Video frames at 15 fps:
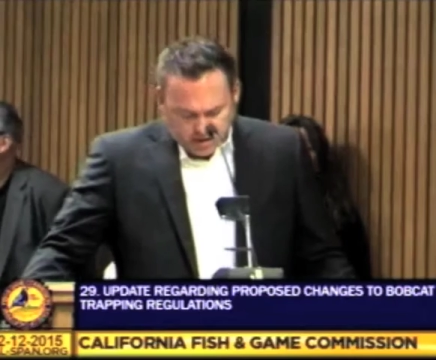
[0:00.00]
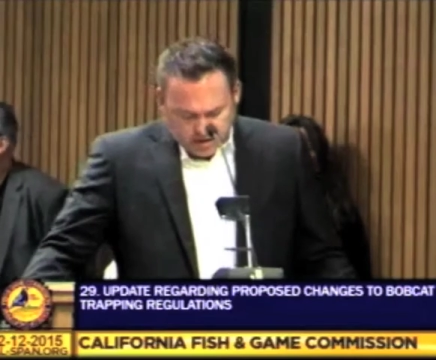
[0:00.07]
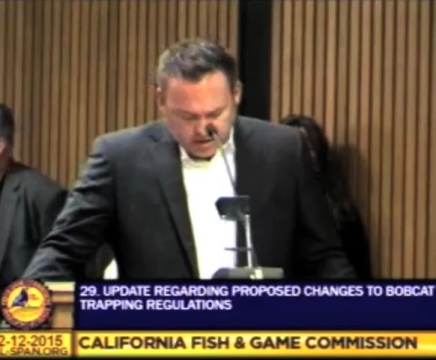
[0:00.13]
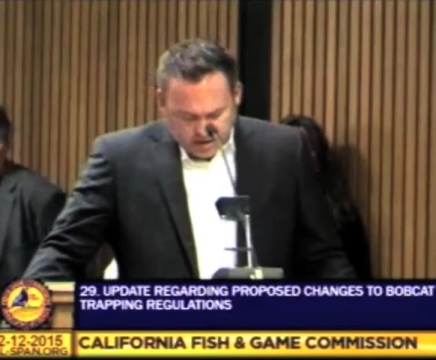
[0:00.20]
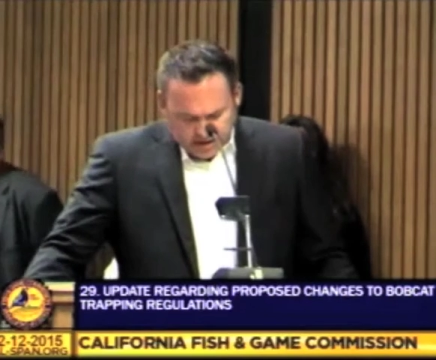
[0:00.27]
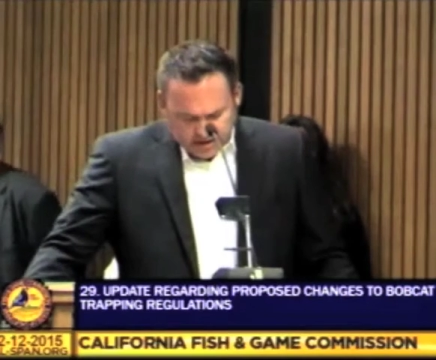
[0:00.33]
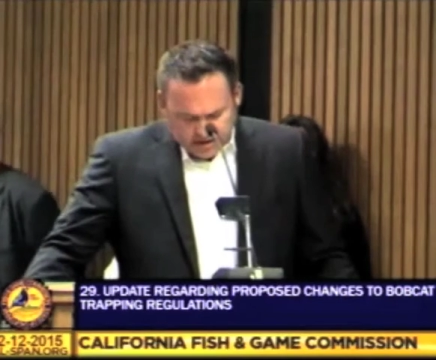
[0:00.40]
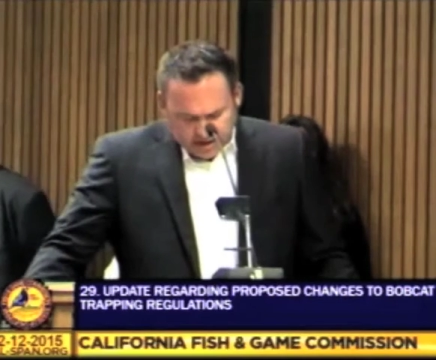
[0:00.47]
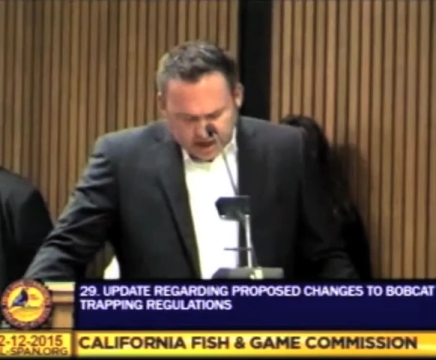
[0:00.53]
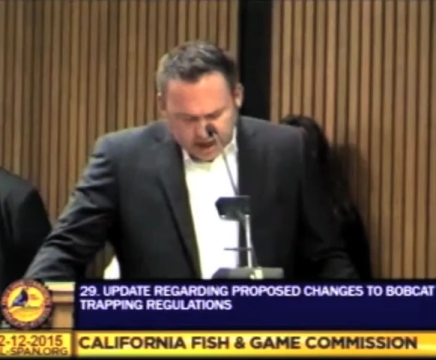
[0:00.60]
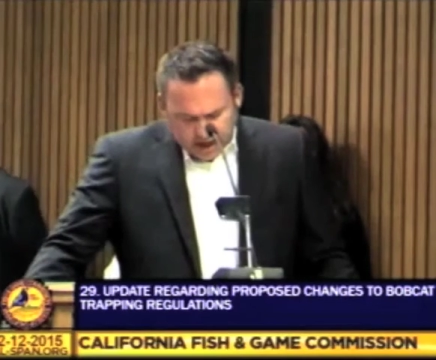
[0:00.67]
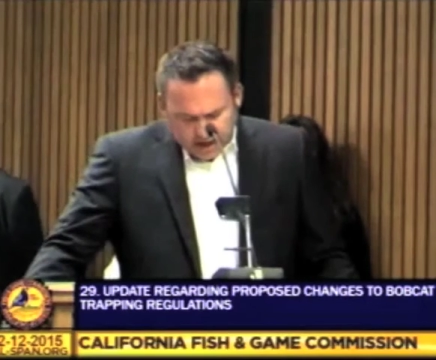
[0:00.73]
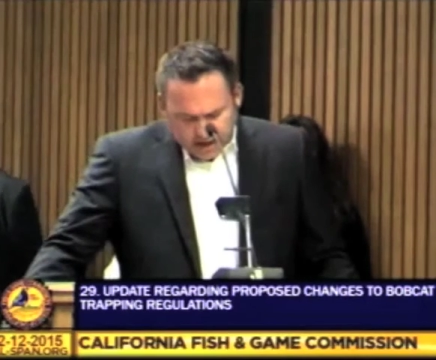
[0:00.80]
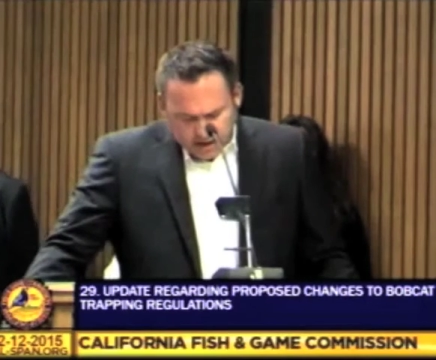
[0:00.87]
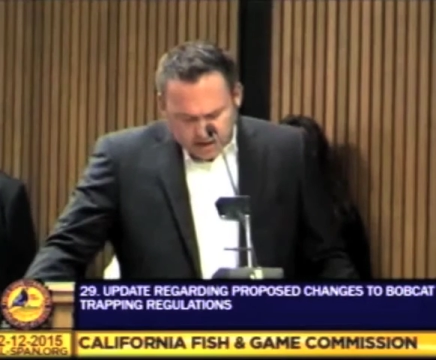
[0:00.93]
that
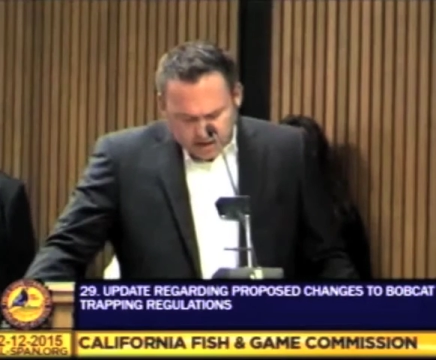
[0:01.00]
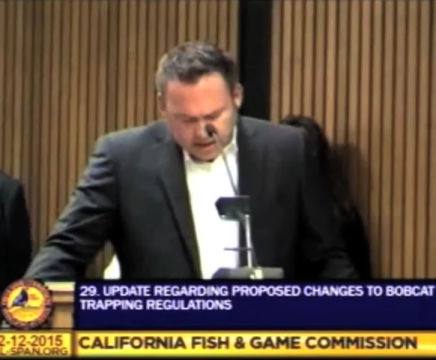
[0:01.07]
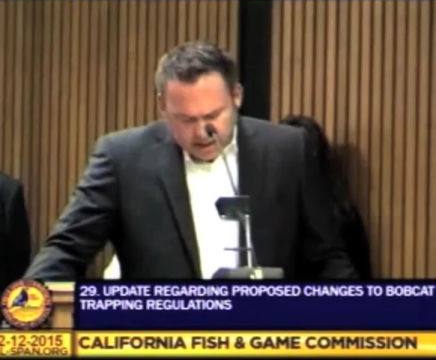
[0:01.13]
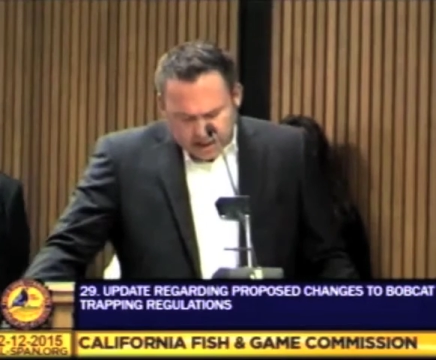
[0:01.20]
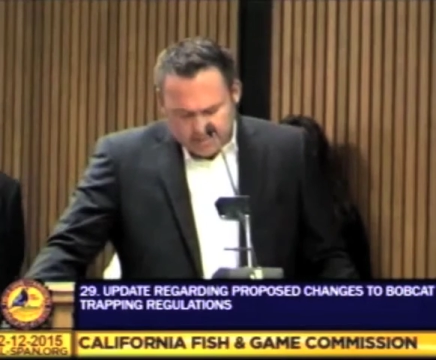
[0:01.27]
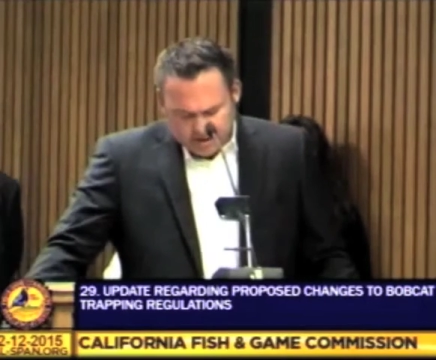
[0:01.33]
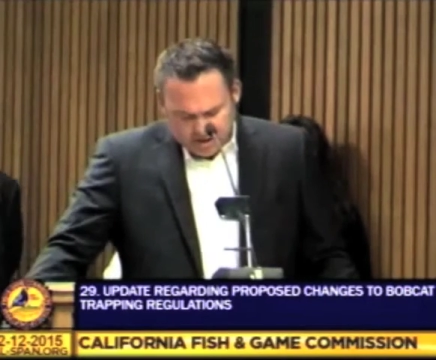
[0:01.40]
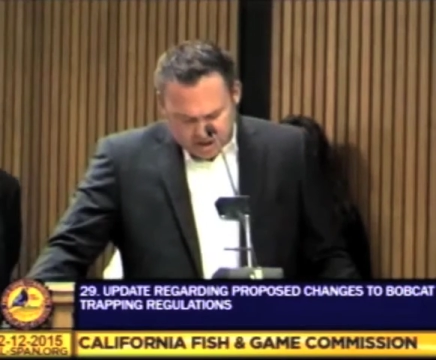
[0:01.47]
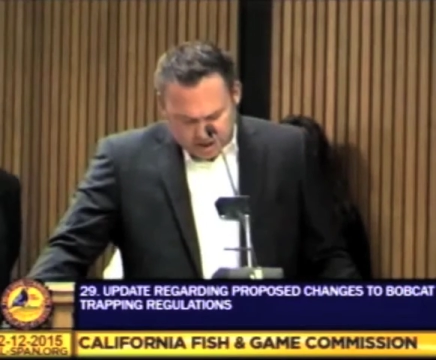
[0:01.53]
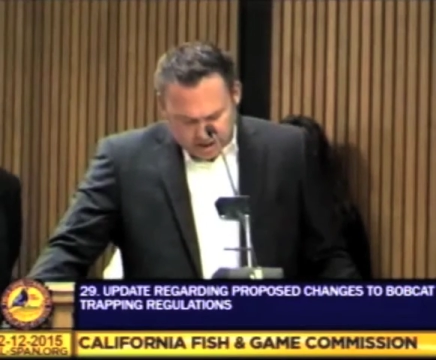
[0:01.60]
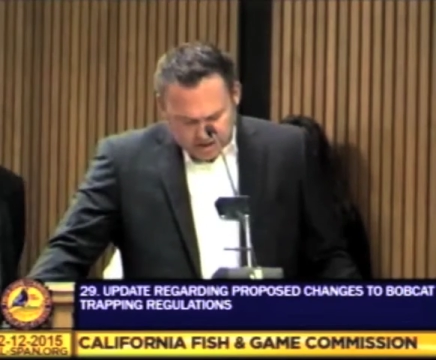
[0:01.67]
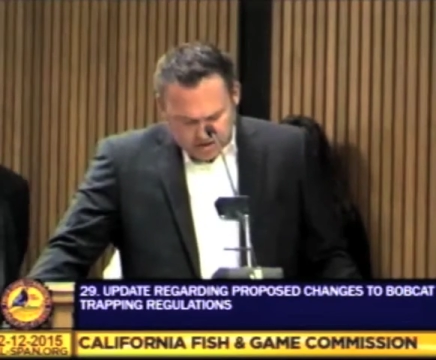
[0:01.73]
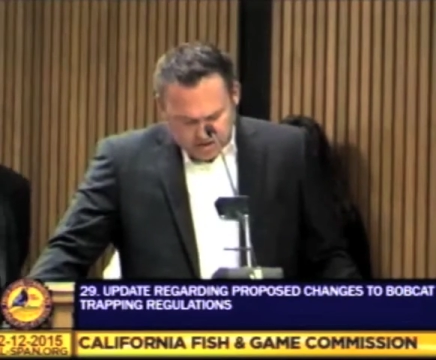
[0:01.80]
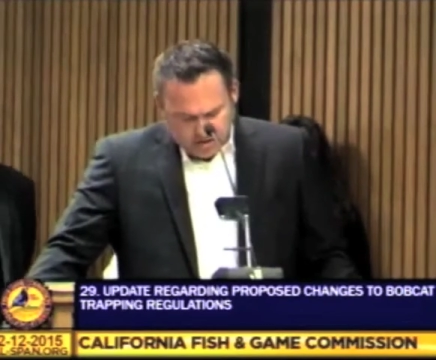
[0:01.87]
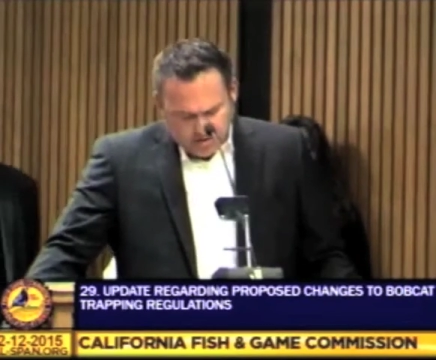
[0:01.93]
deny climate
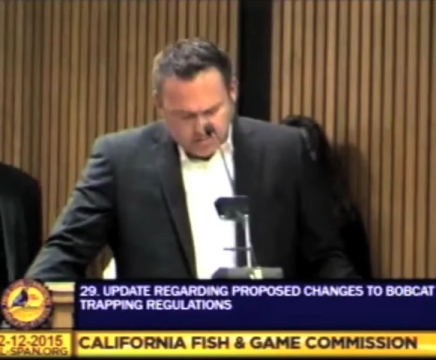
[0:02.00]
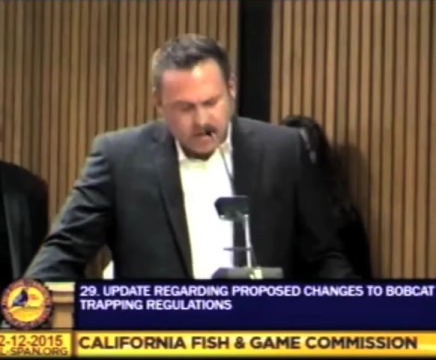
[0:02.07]
change